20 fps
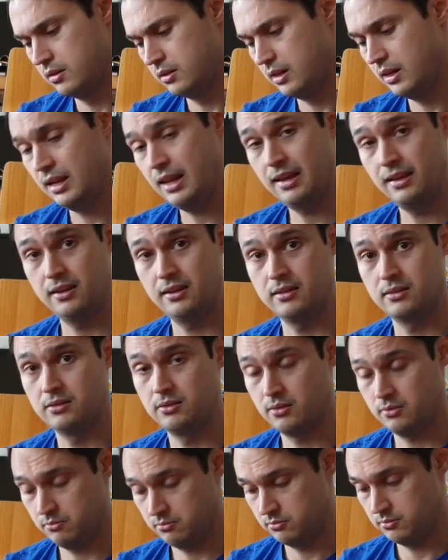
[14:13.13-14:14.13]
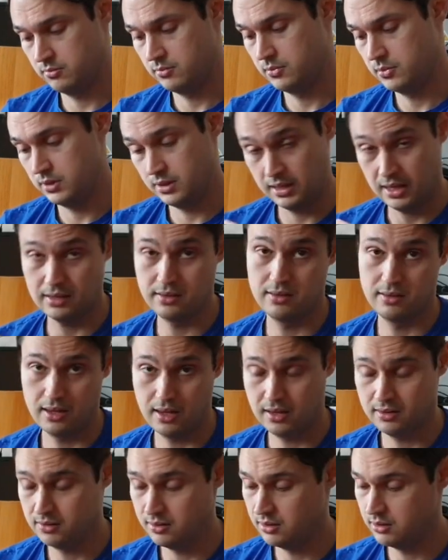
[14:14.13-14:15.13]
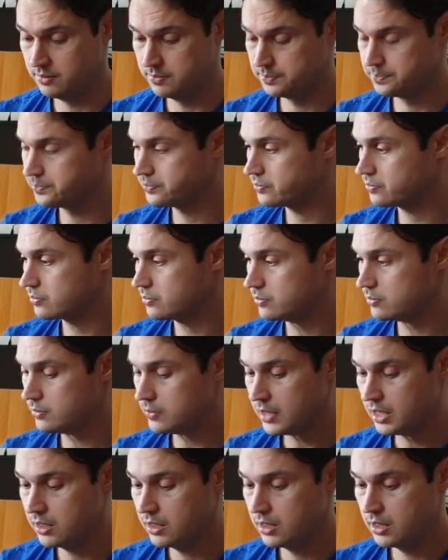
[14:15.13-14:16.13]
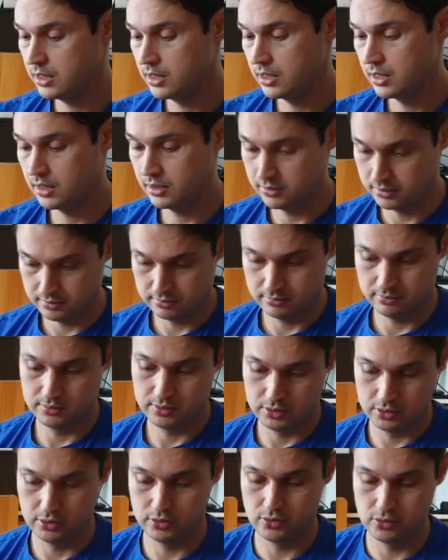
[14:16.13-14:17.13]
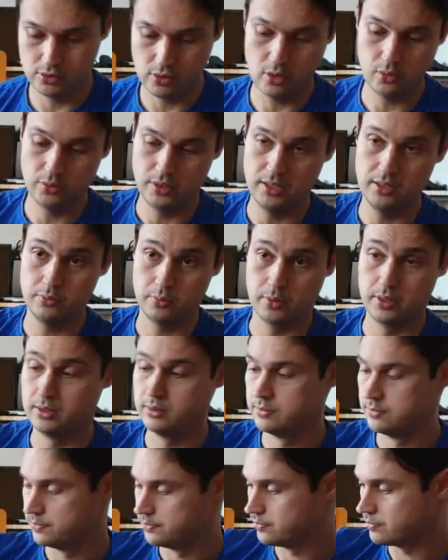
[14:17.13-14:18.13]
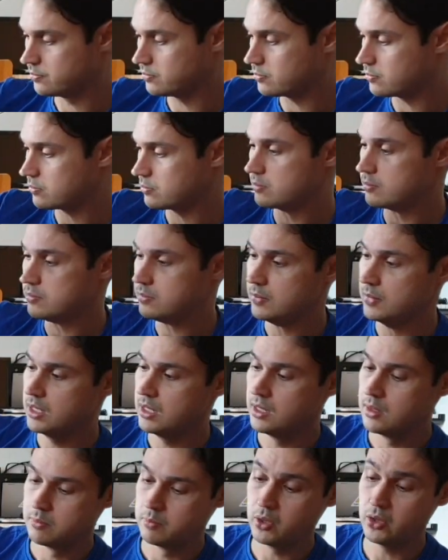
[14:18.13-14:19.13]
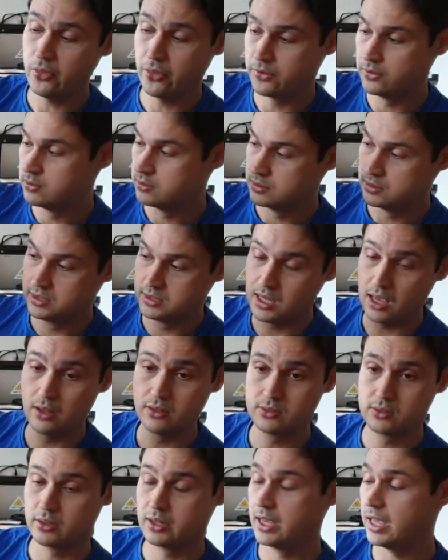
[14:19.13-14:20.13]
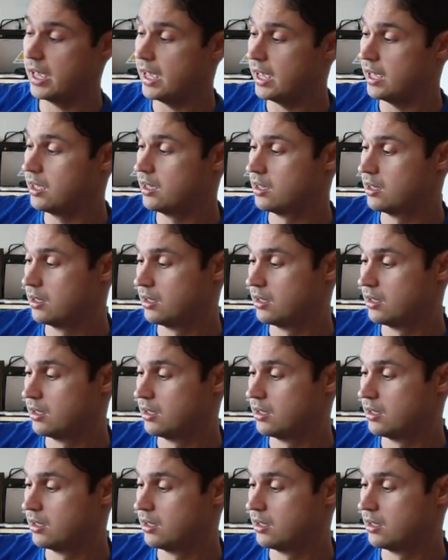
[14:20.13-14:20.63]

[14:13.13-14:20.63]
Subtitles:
I like it. So that has it. And so this one, both sounds okay.